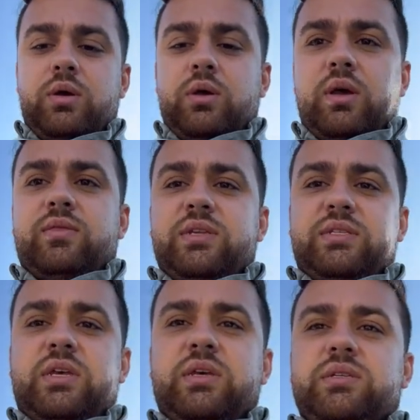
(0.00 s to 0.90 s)
And this
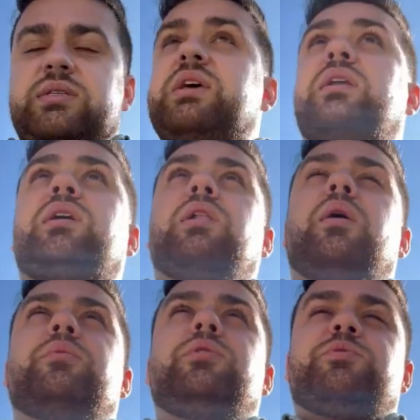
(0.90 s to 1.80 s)
is ten
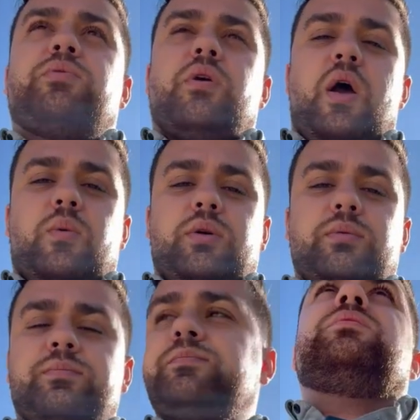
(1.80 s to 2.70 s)
kilometers per hour.
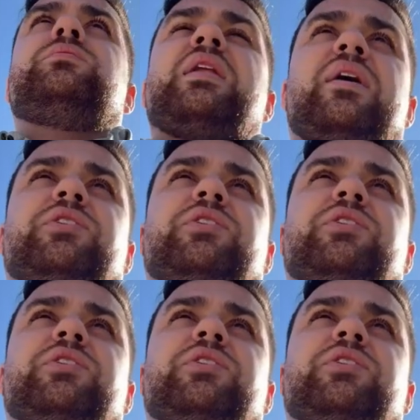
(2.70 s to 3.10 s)
Now the